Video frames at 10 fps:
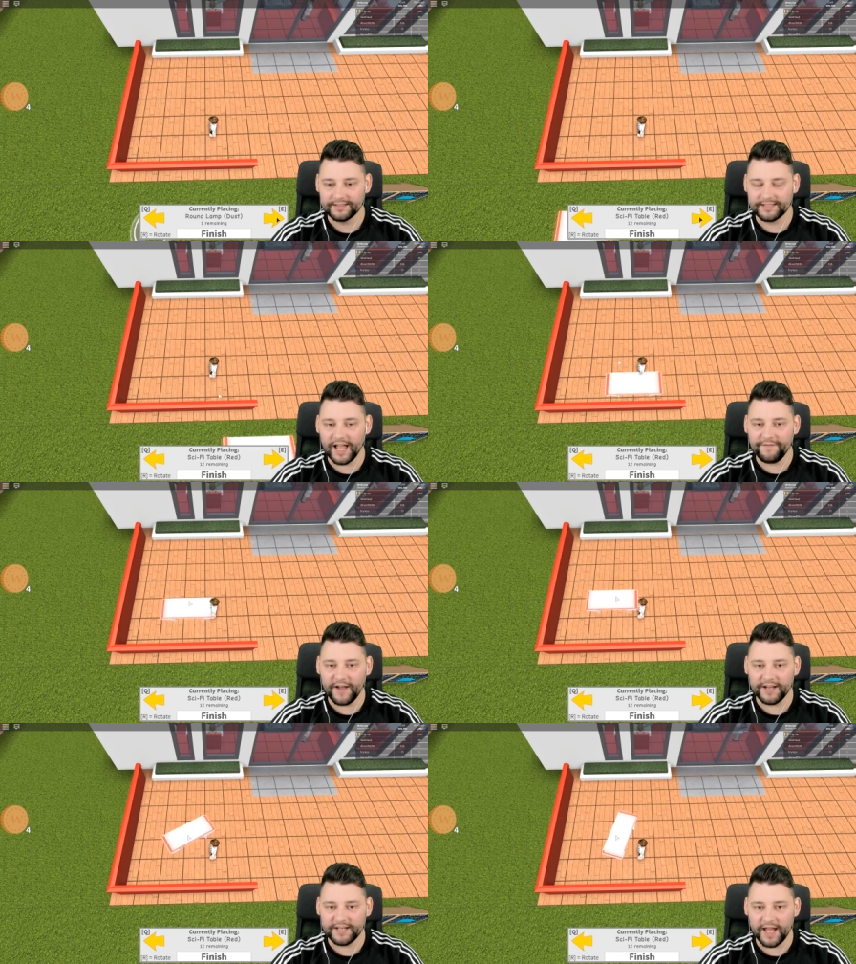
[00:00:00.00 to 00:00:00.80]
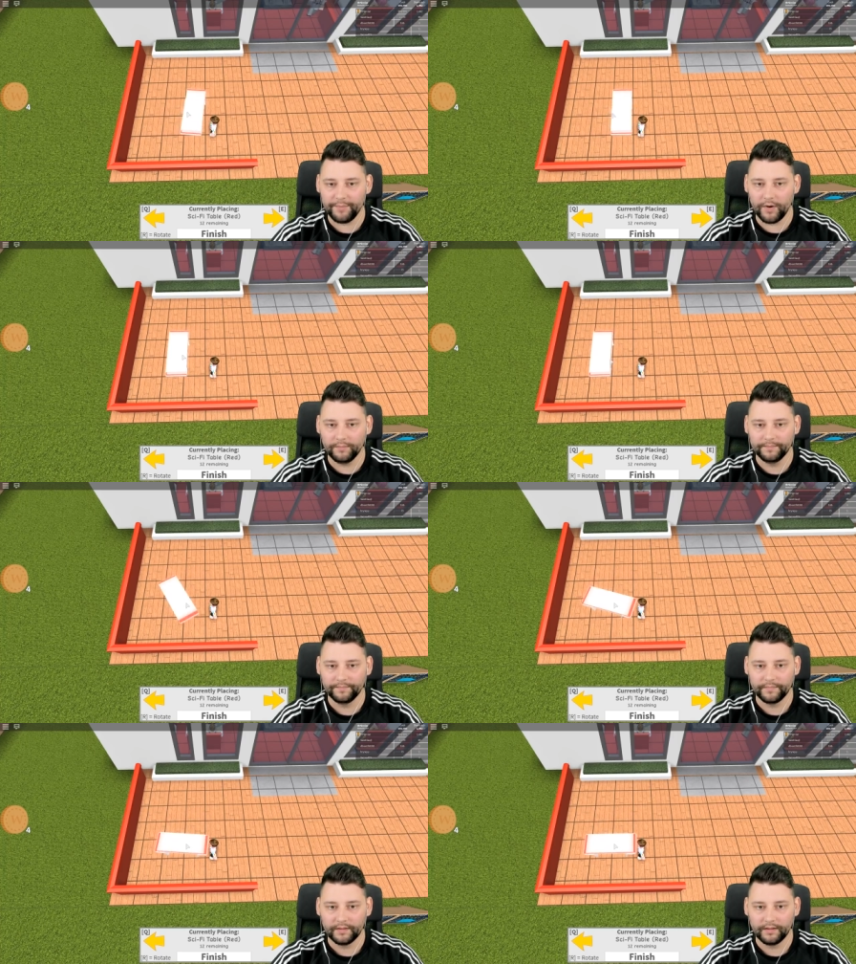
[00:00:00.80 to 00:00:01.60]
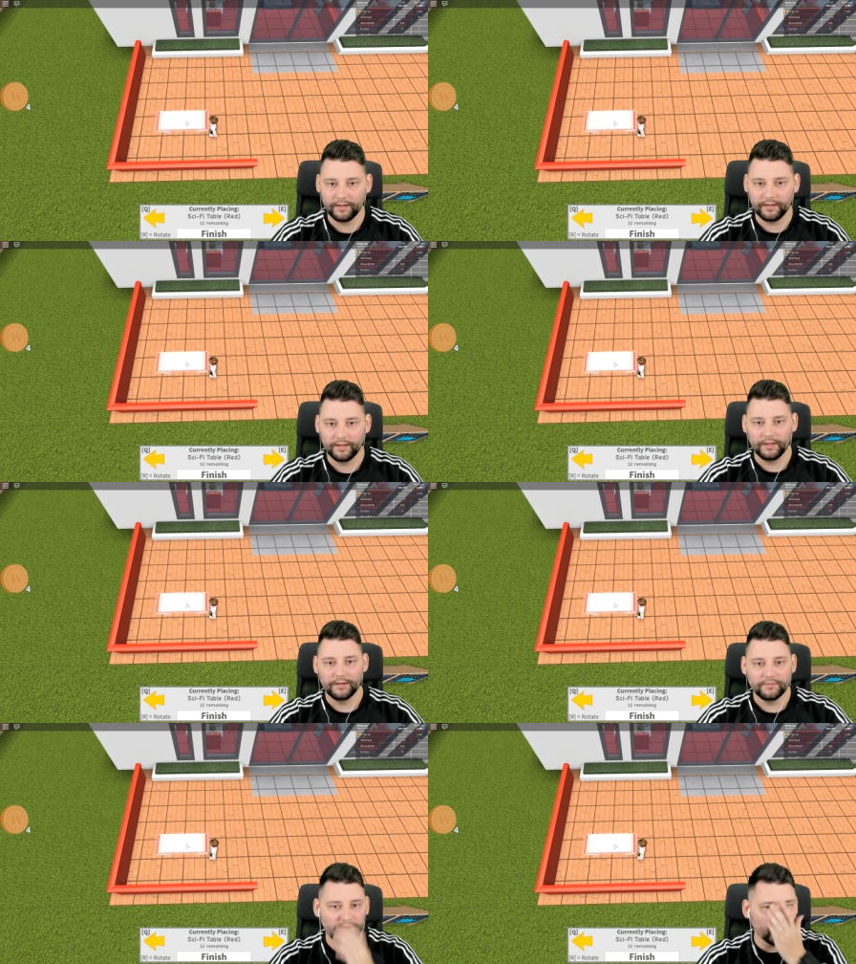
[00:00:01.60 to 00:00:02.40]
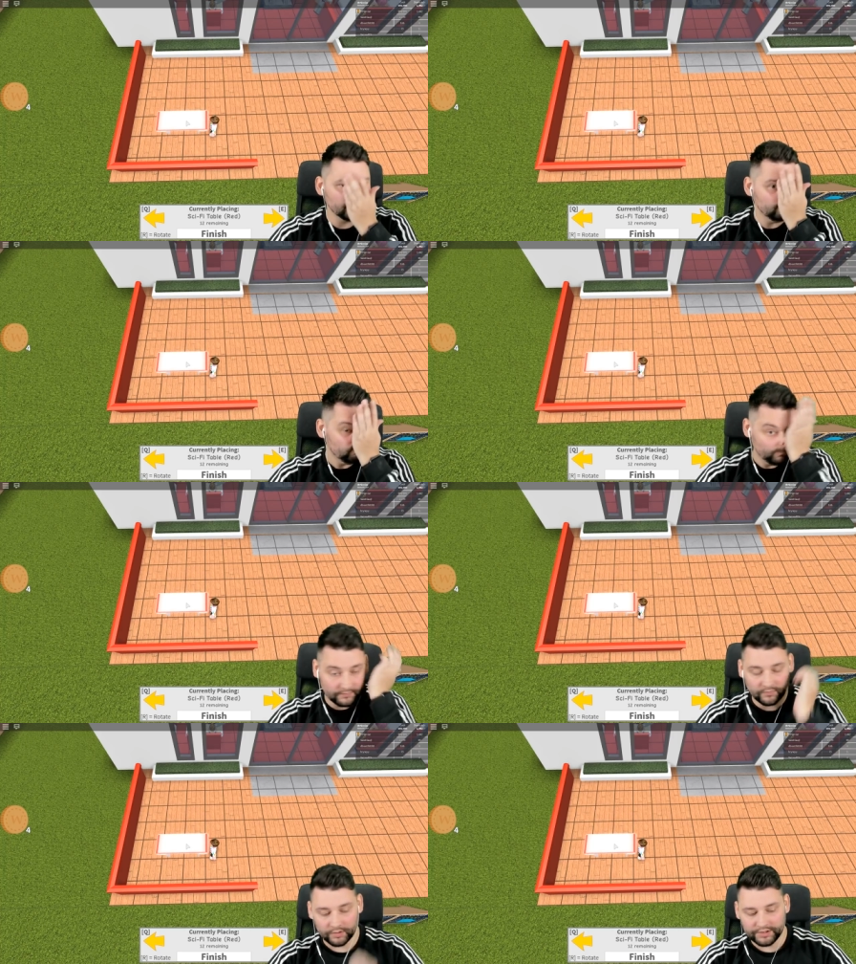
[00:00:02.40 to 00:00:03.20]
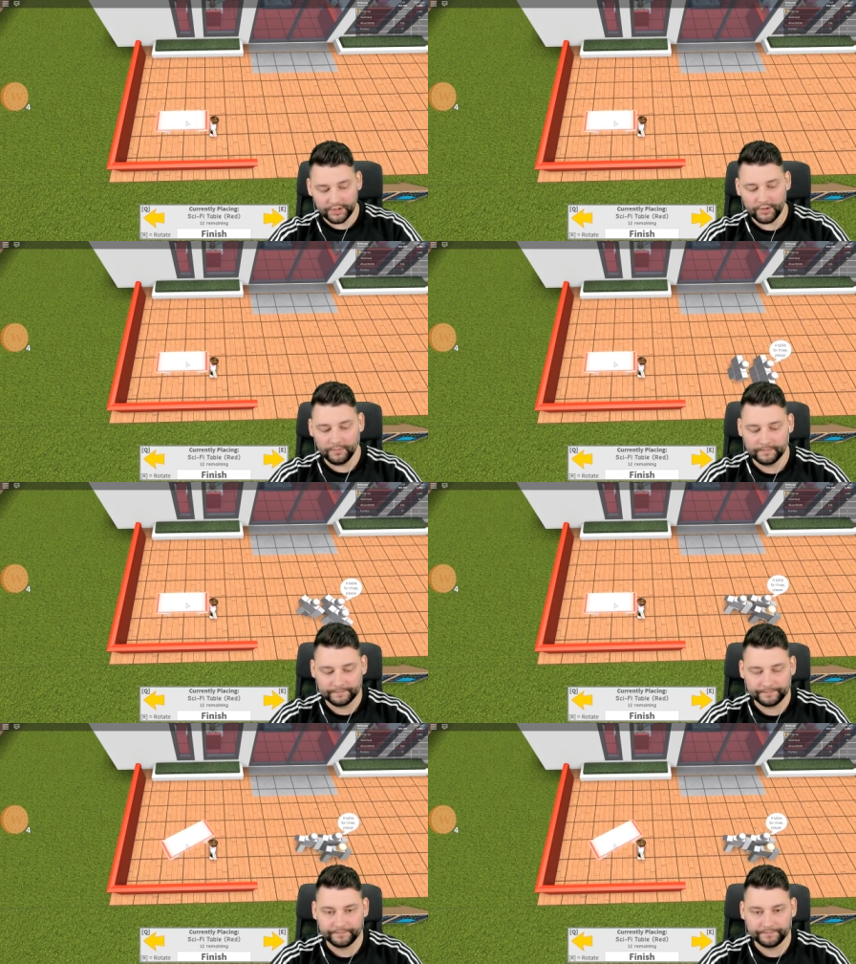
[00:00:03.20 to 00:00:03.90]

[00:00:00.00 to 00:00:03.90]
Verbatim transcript: Sci-fi table. Right, we'll do...